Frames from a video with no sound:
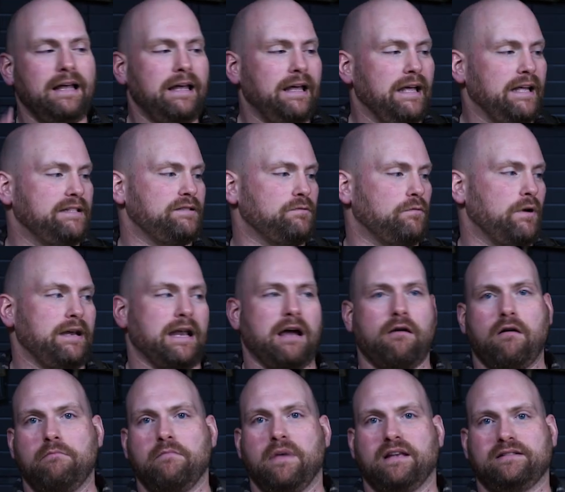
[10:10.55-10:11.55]
It's right now
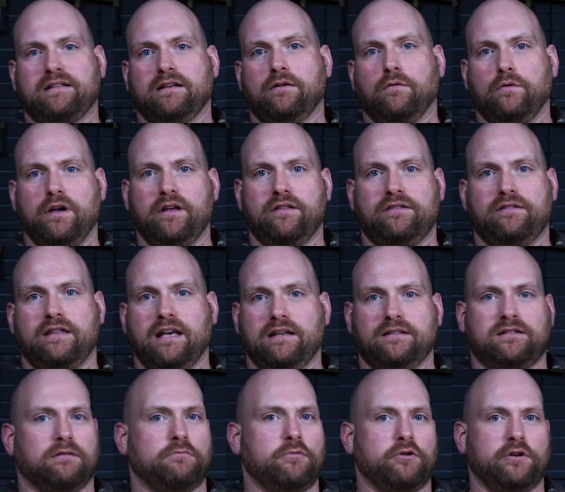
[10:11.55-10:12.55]
I'm messing with that
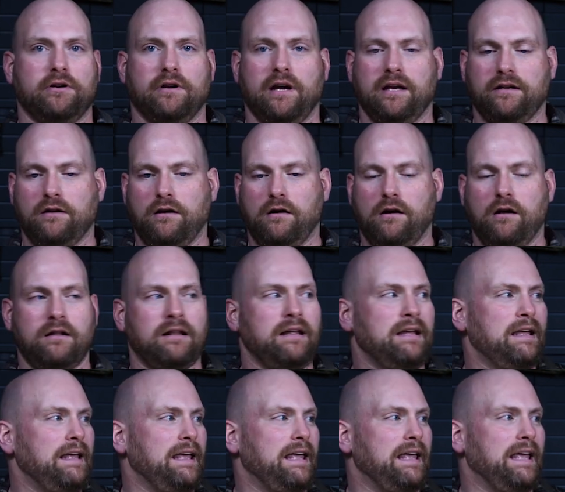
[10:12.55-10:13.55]
Sumo Gear end gall
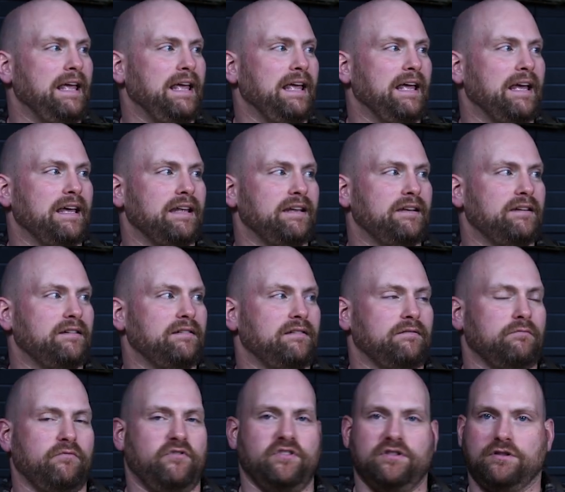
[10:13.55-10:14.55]
and
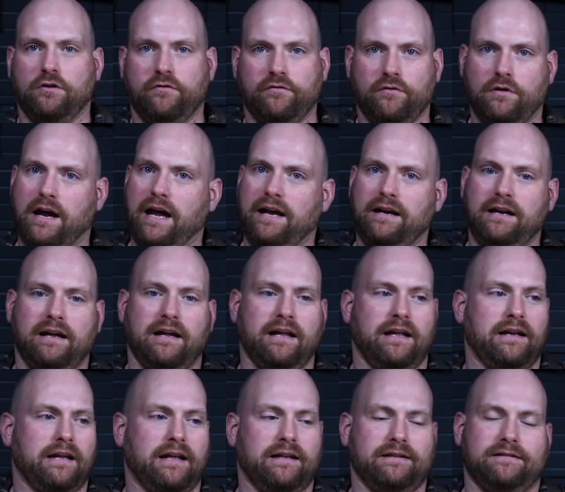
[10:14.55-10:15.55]
Vis Override,
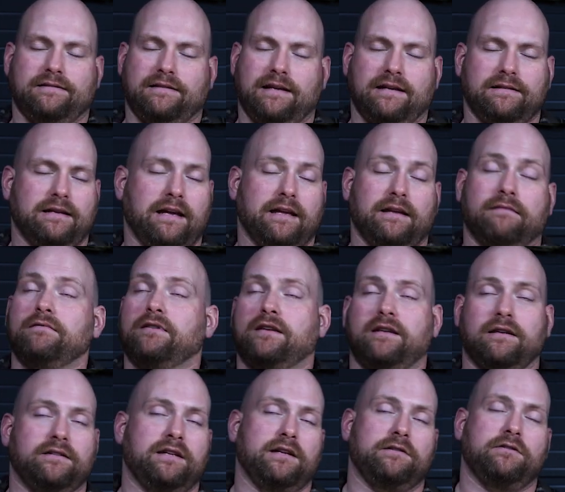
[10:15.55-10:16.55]
and as I
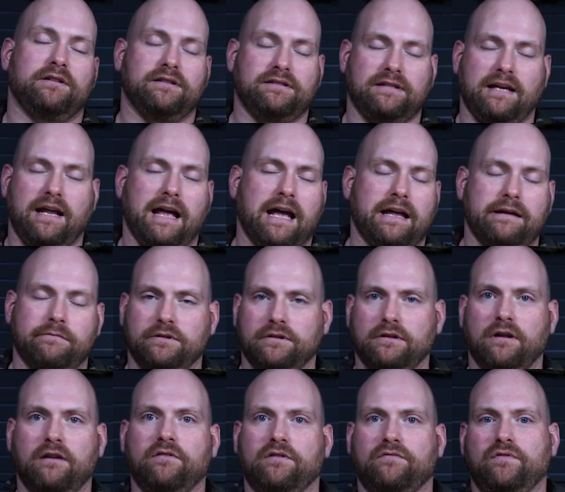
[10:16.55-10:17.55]
continue to say, I am in
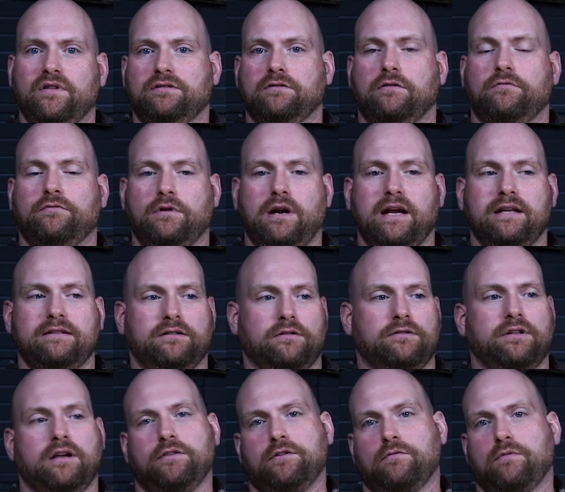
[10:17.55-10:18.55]
love with Vis Override. So
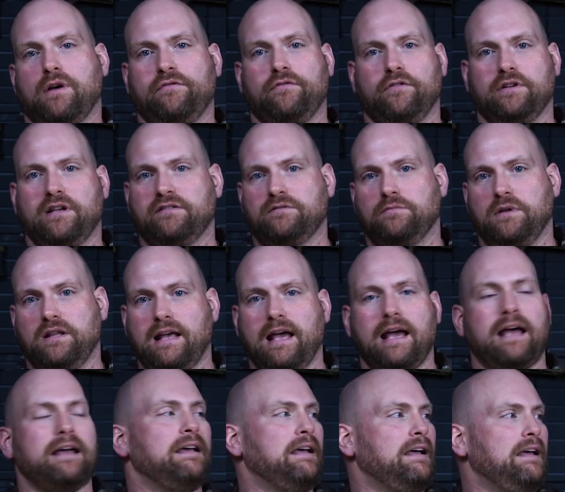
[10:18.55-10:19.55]
the other rifle gives me
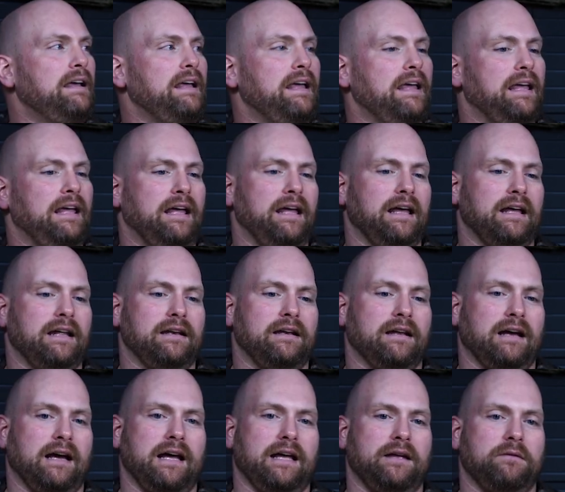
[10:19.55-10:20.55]
that, and
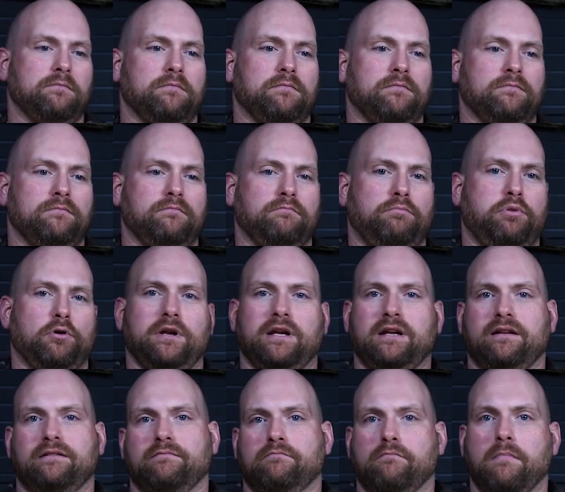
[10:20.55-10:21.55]
I'm
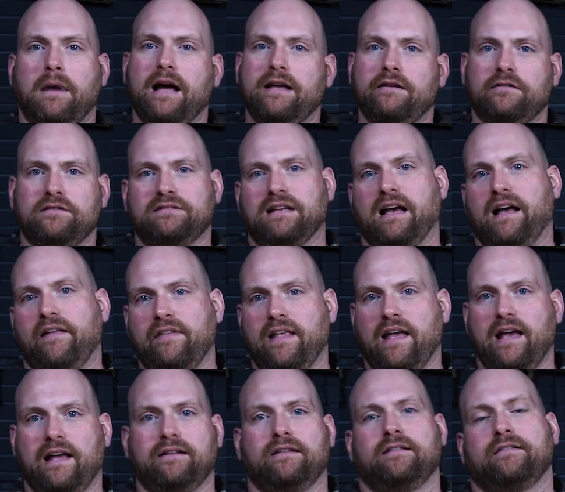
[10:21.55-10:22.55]
putting miles on
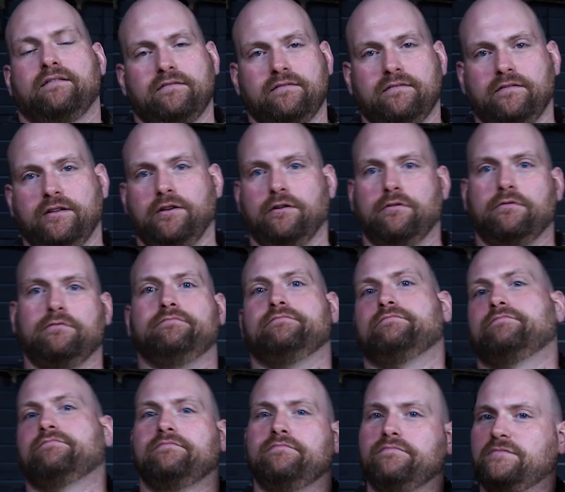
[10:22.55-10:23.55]
that, you know,
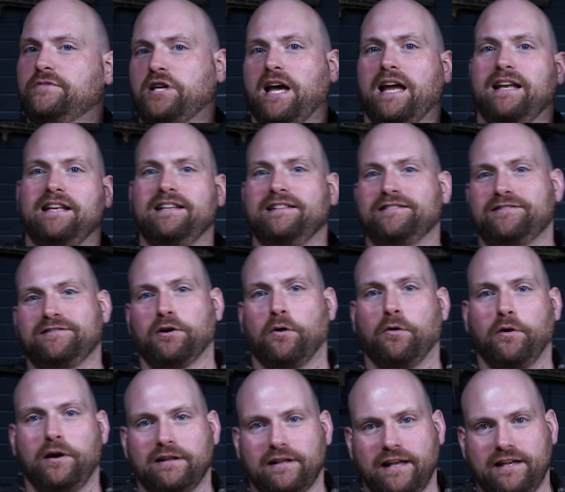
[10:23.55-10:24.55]
Chinese
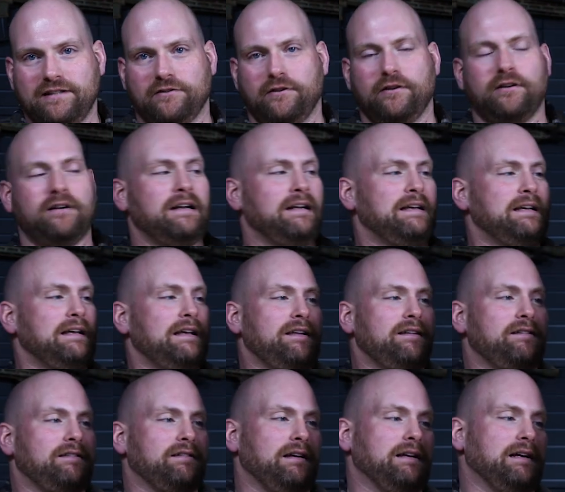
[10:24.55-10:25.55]
toy laser
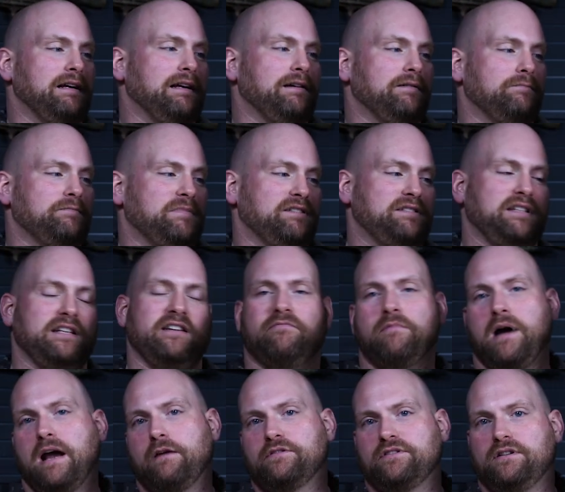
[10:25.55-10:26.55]
to see if
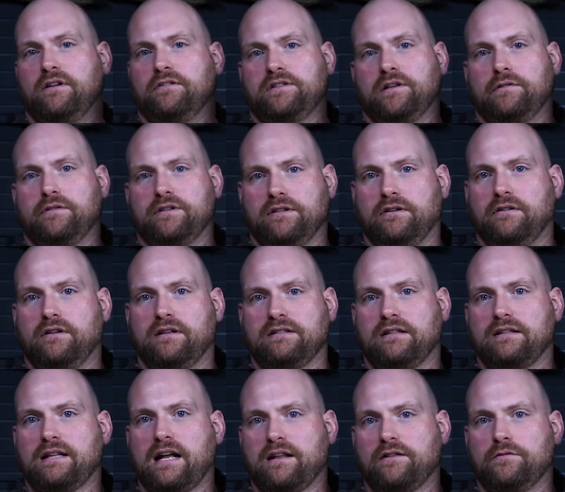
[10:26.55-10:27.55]
my results are as good as a
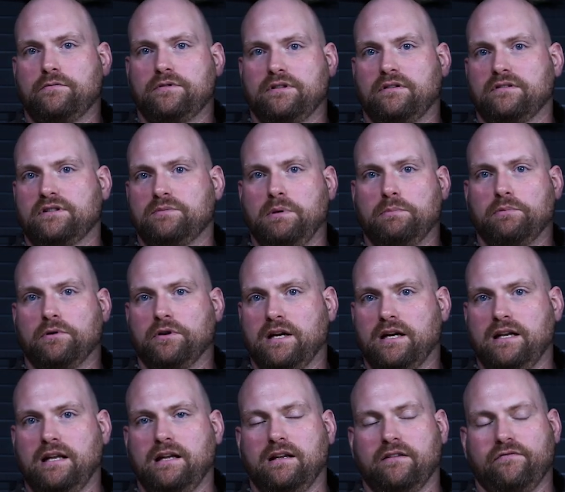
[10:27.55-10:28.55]
lot of the results people are
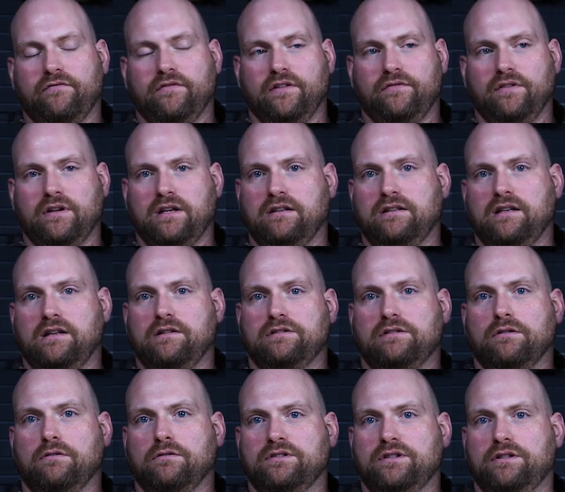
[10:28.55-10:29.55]
getting. If it continues
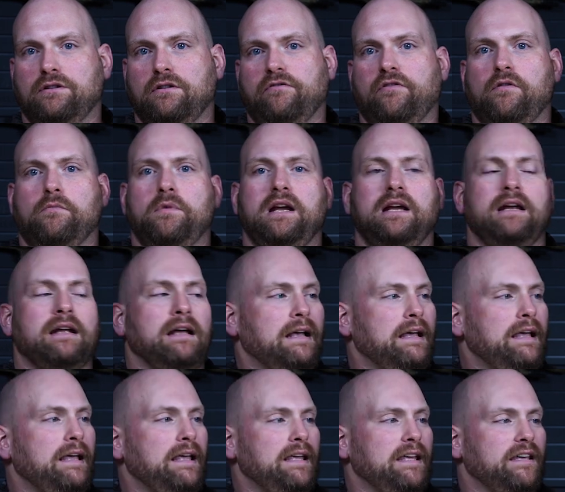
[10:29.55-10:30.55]
to hold zero for me,
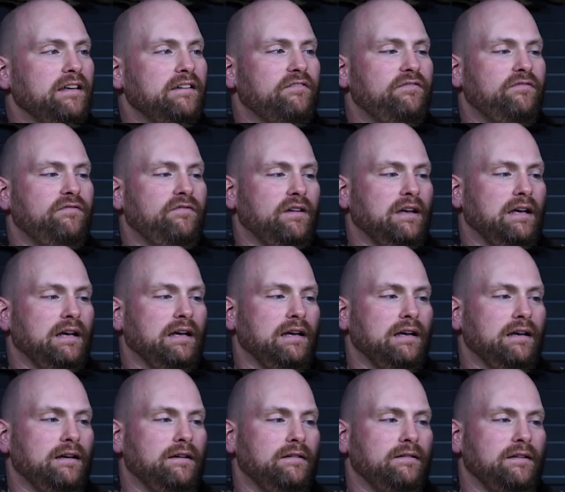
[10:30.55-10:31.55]
if
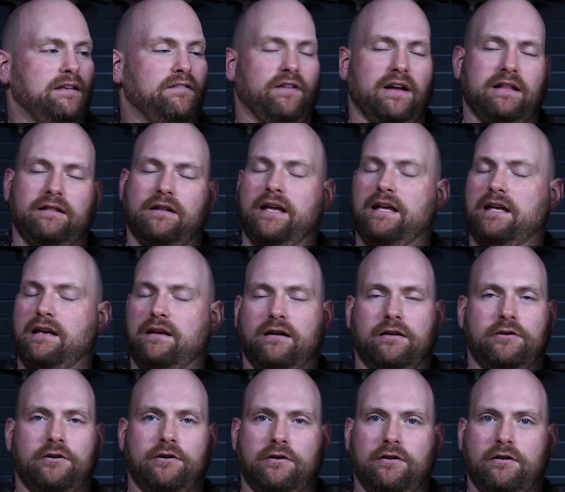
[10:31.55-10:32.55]
I like it
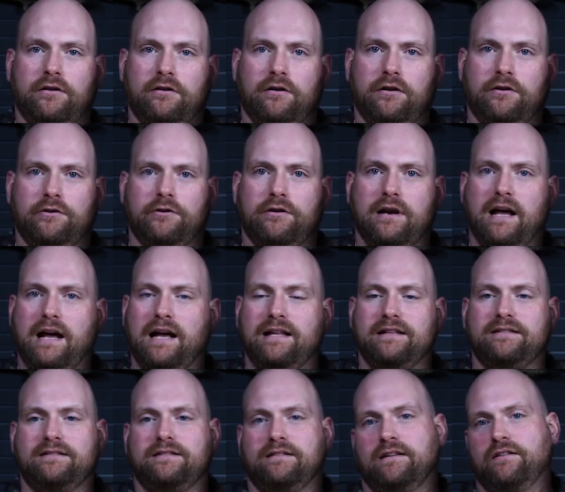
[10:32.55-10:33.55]
under
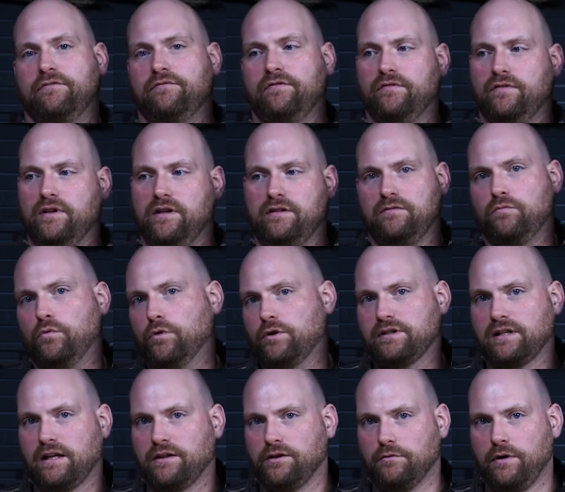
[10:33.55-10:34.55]
nods, if it
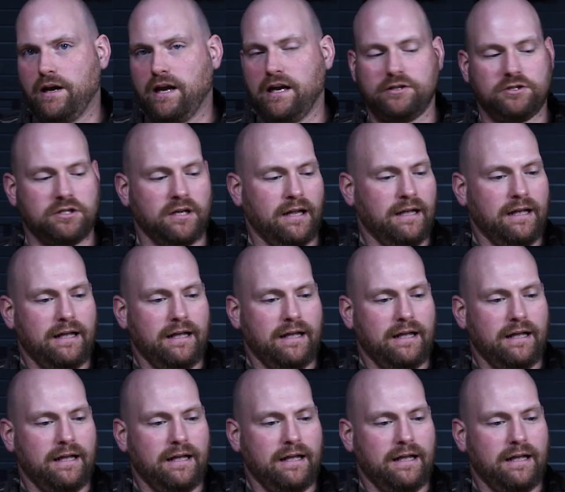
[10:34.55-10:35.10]
works on the range.